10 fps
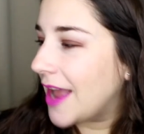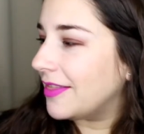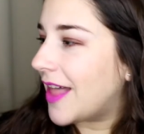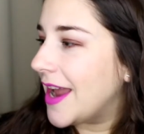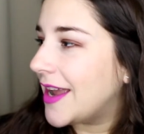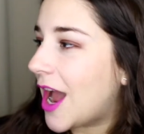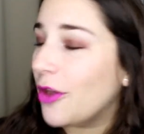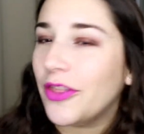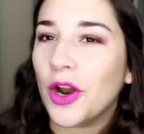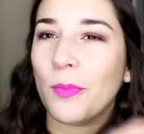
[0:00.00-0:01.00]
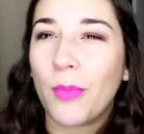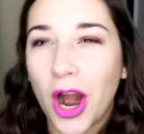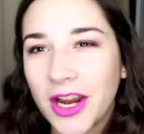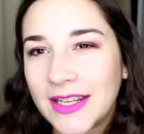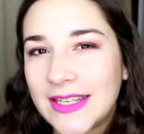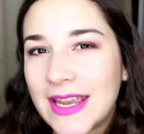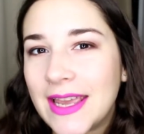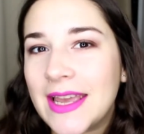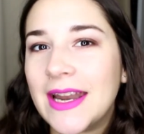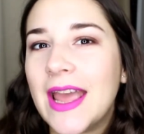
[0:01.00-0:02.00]
I like how they're
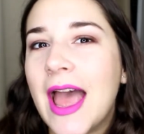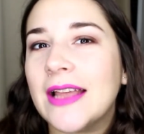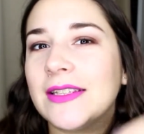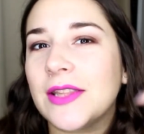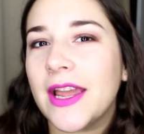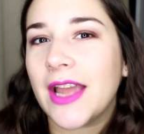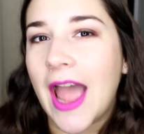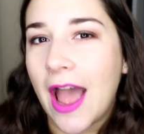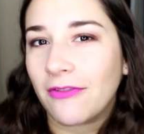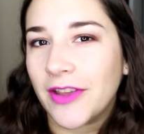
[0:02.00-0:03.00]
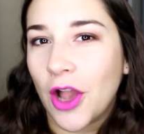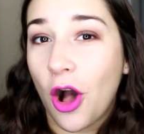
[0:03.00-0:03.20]
marketing it as like having